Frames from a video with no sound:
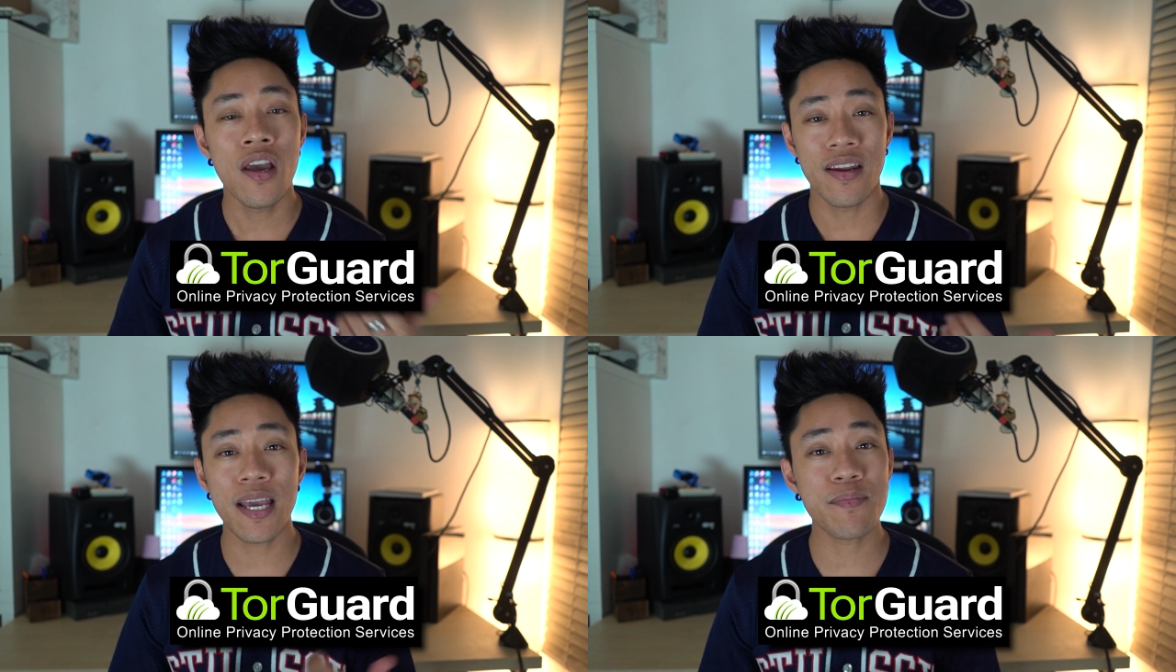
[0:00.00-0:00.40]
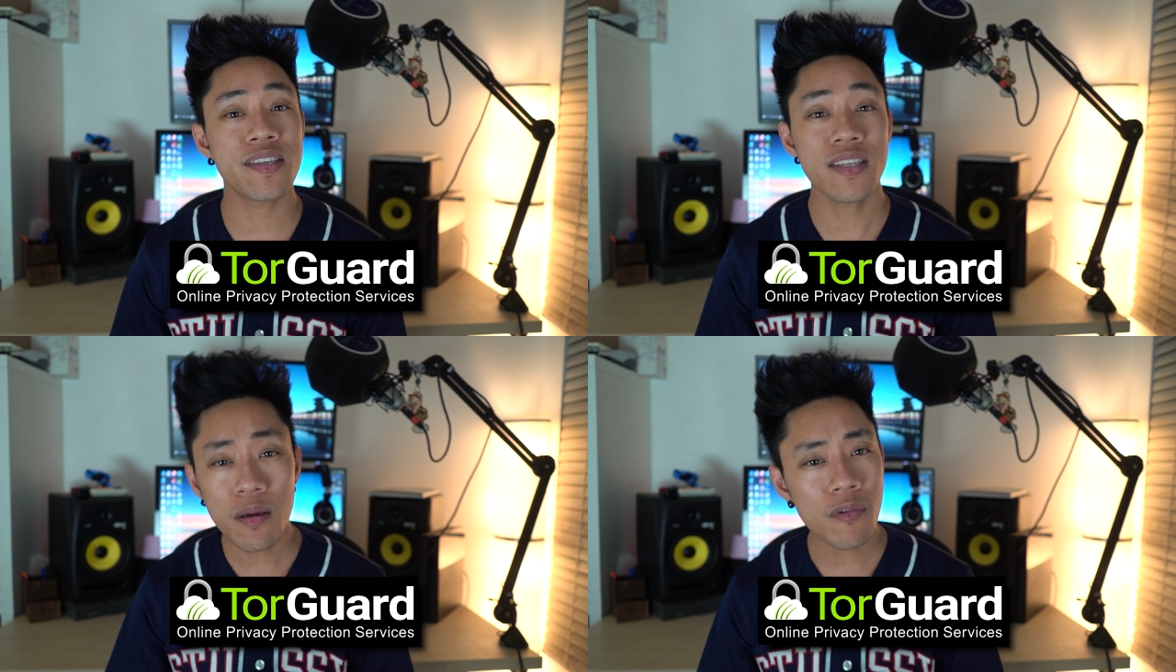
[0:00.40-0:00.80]
Named
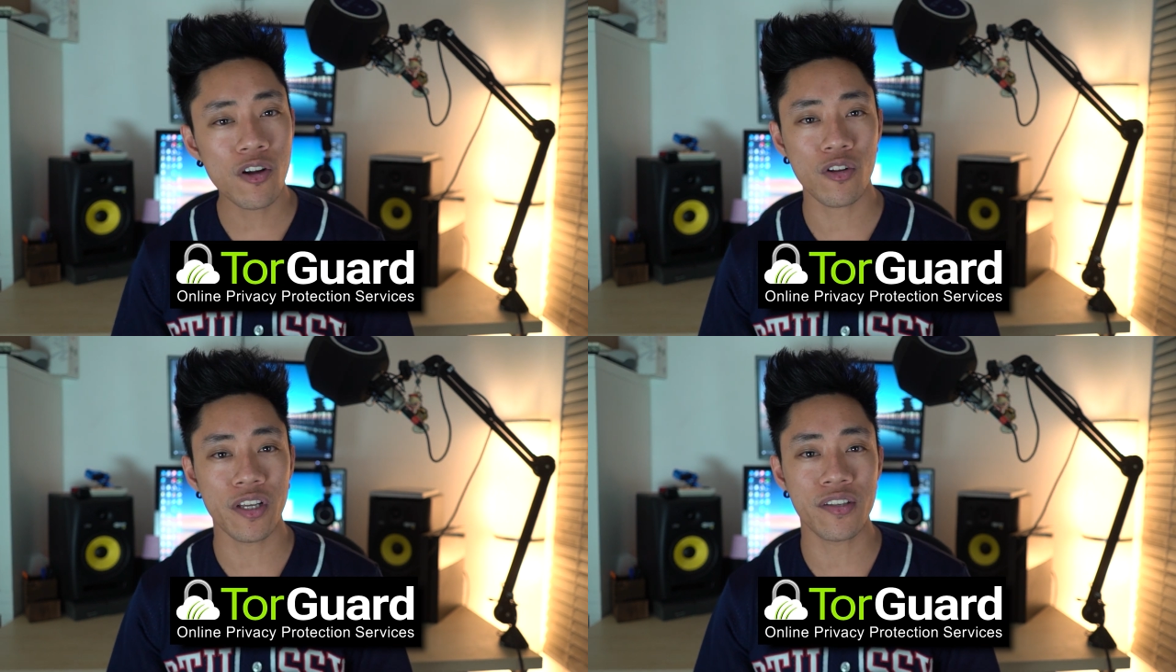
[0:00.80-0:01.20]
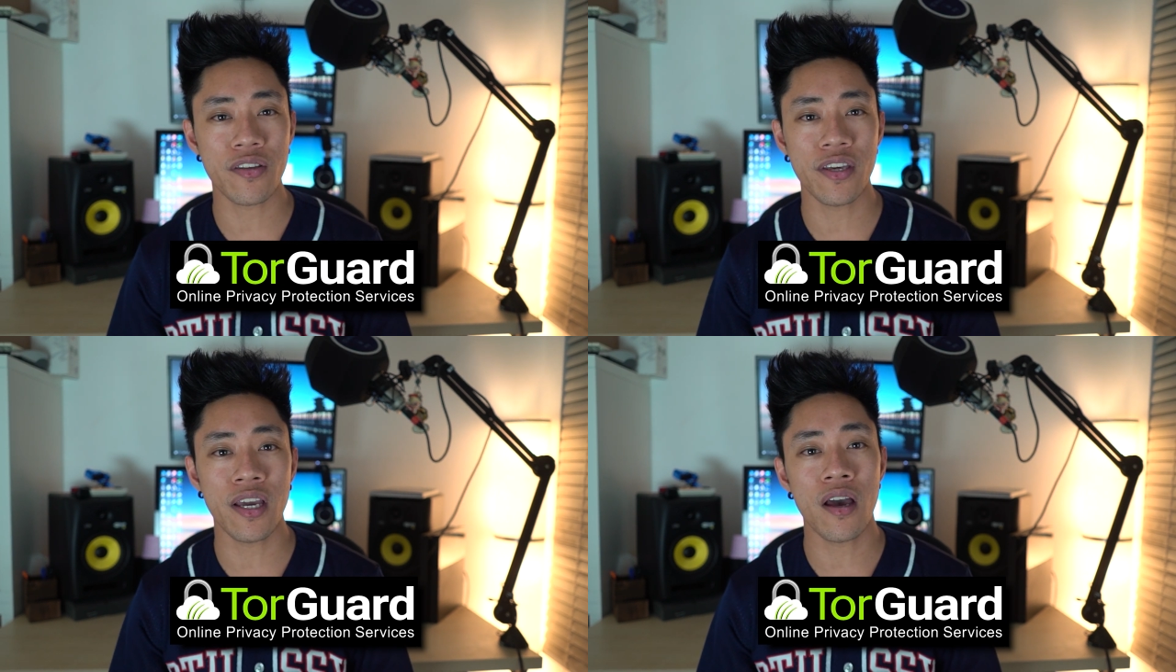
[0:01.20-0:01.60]
similarly
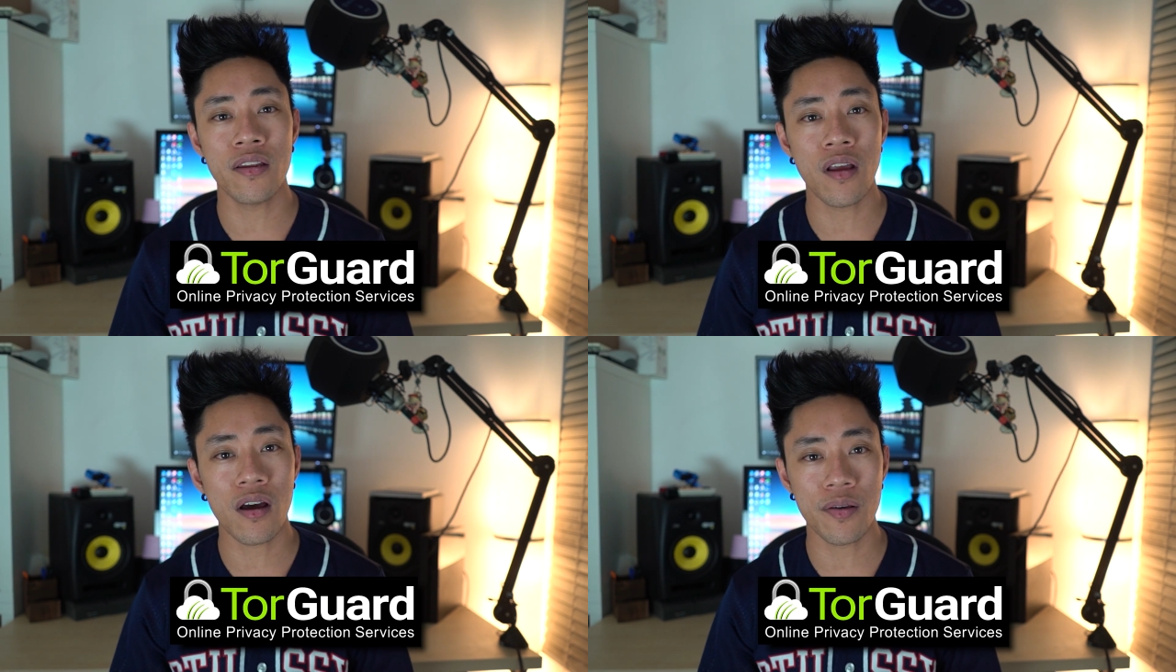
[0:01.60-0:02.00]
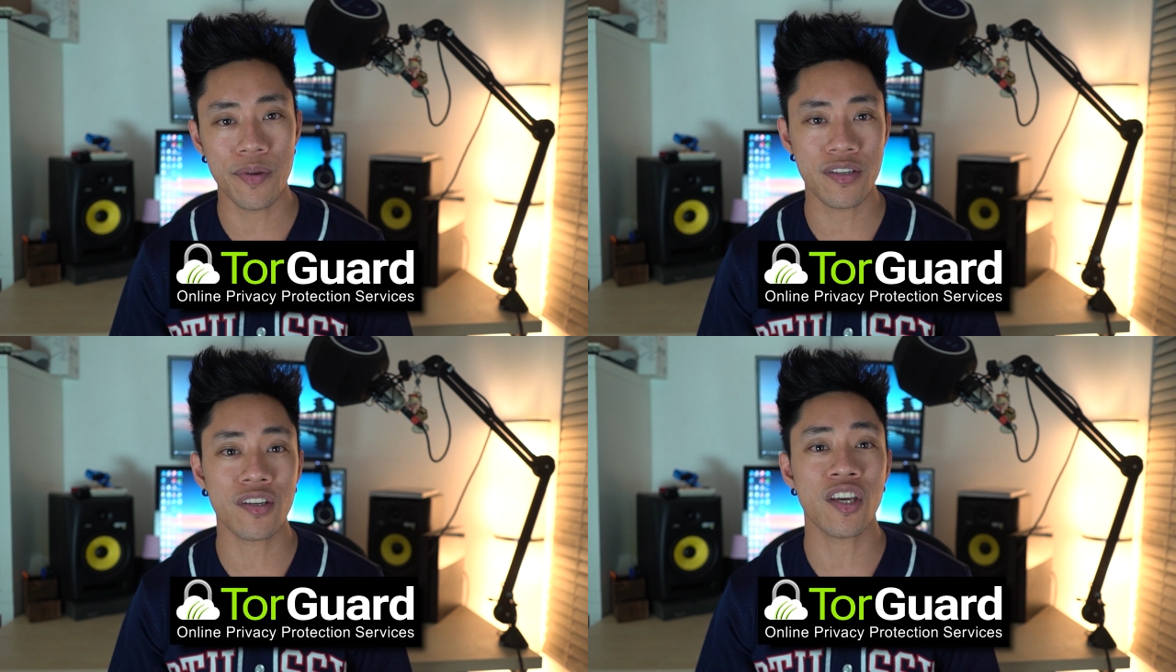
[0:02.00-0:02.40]
to the
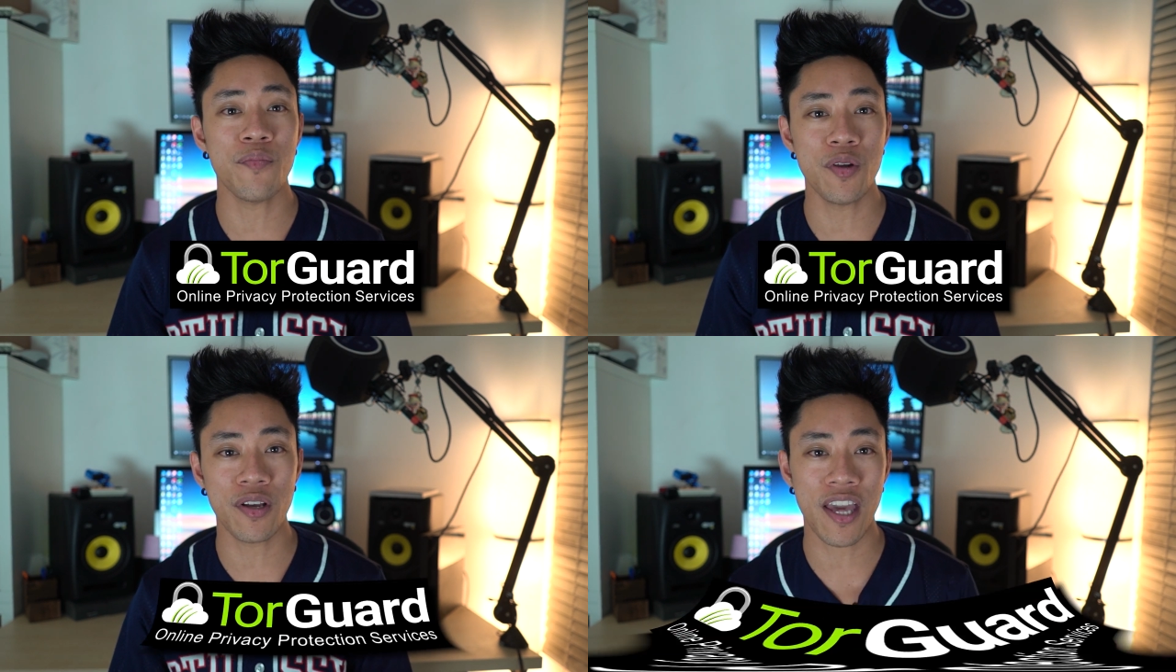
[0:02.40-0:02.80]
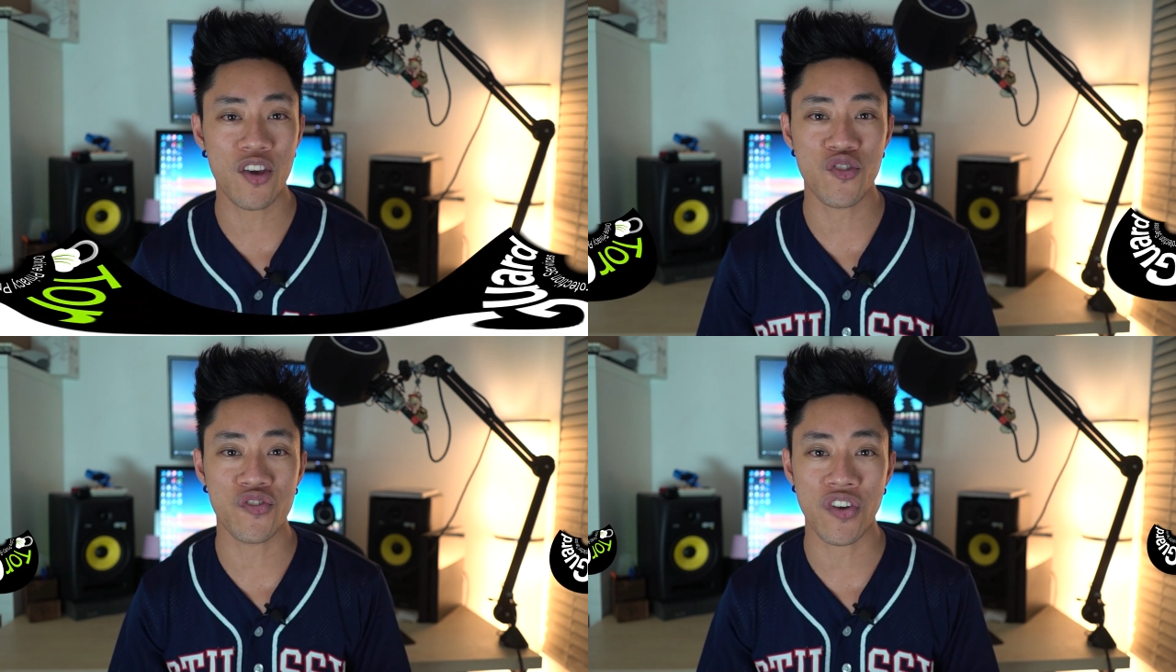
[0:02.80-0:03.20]
anonymous
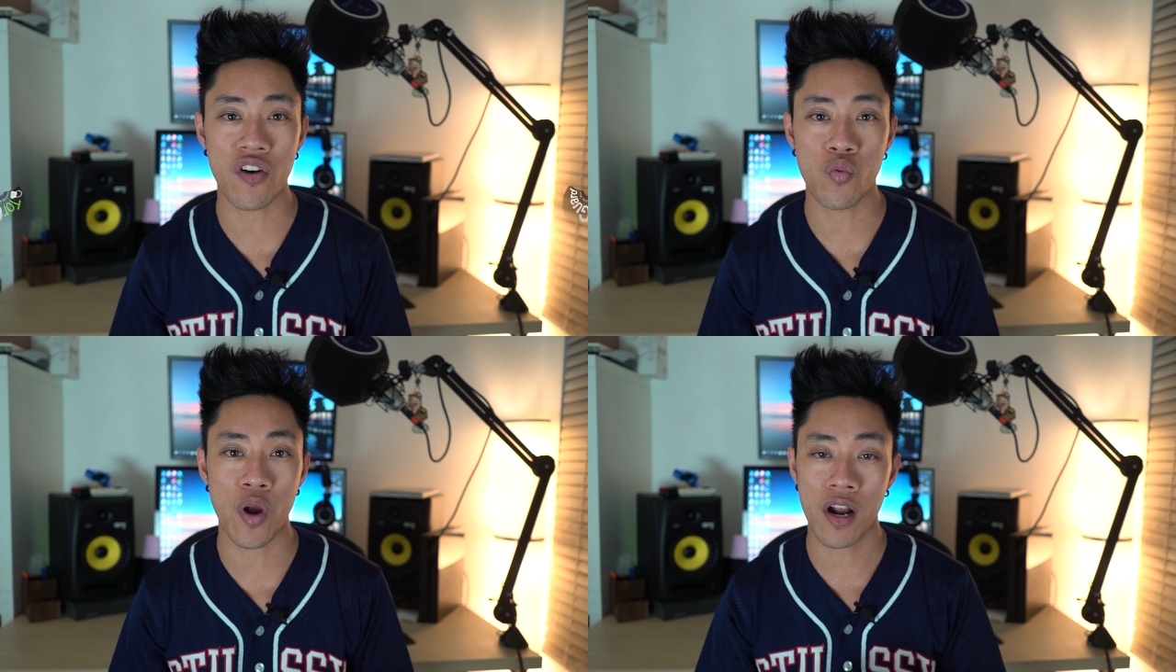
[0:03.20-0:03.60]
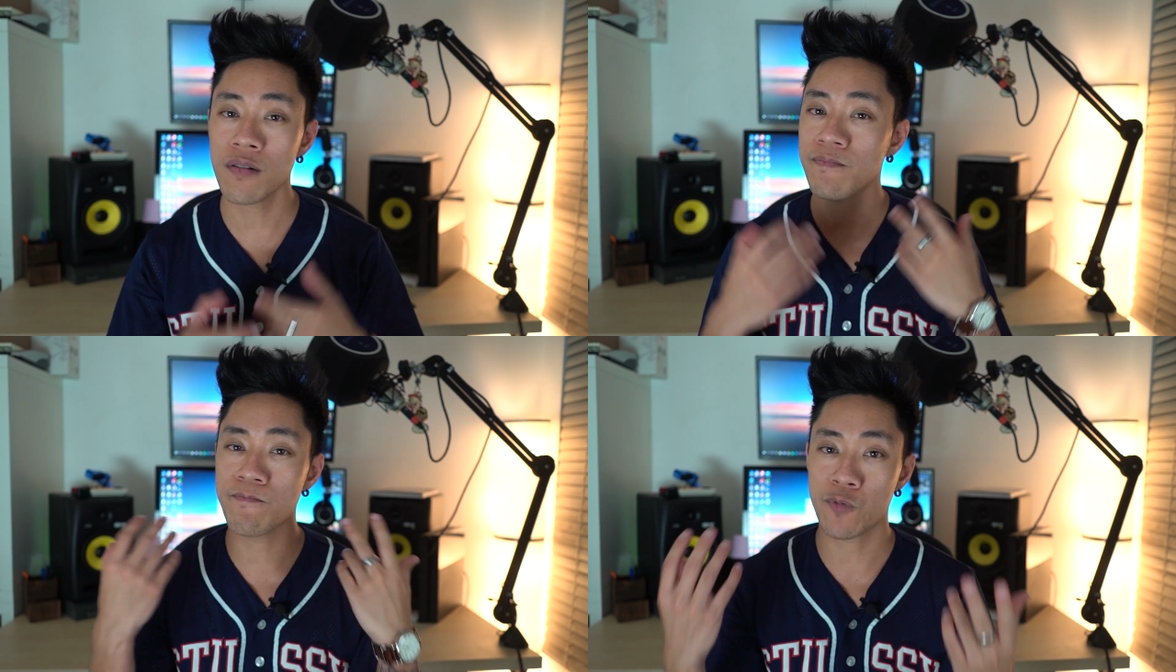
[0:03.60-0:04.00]
communication software,
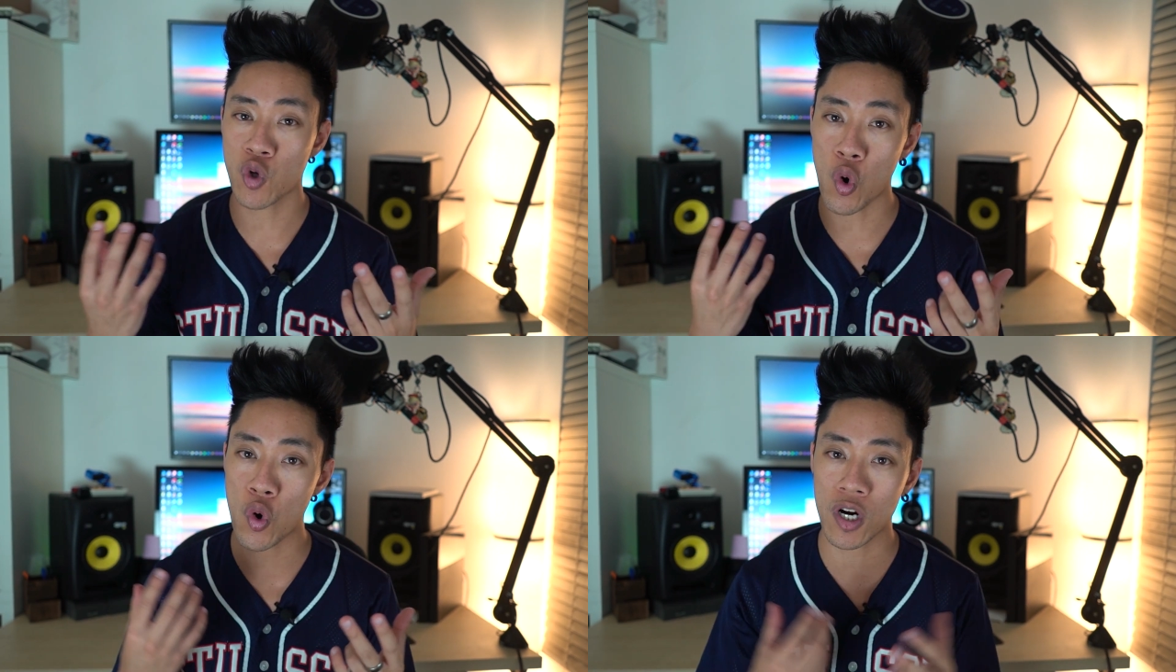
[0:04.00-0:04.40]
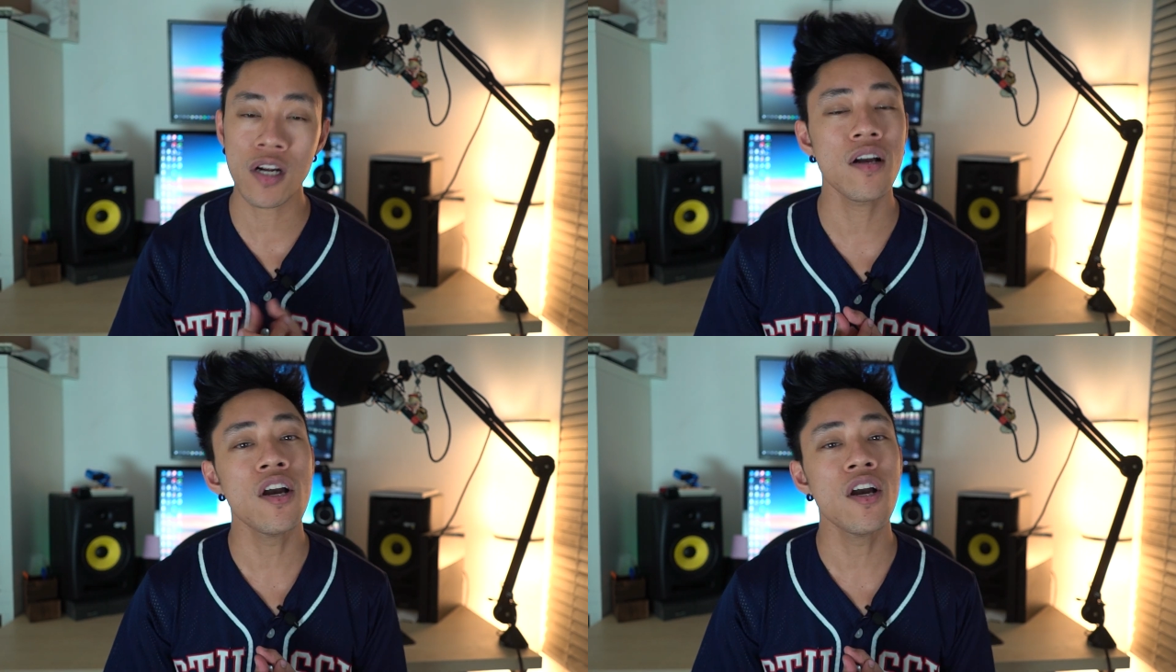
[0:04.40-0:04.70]
Tor,